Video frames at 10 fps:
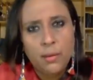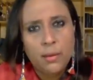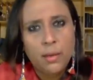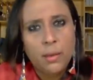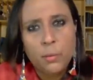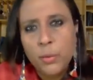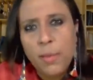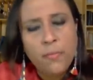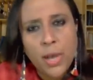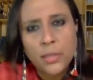Uh, with my
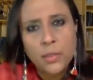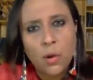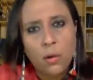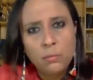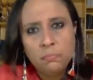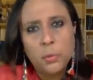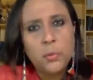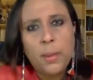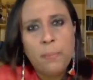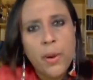father gone, both
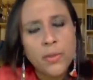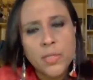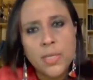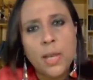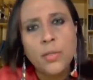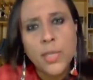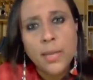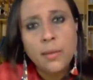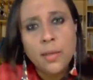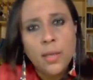my parents are now
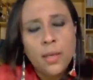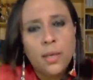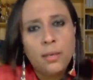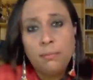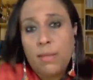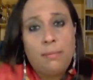dead. Uh,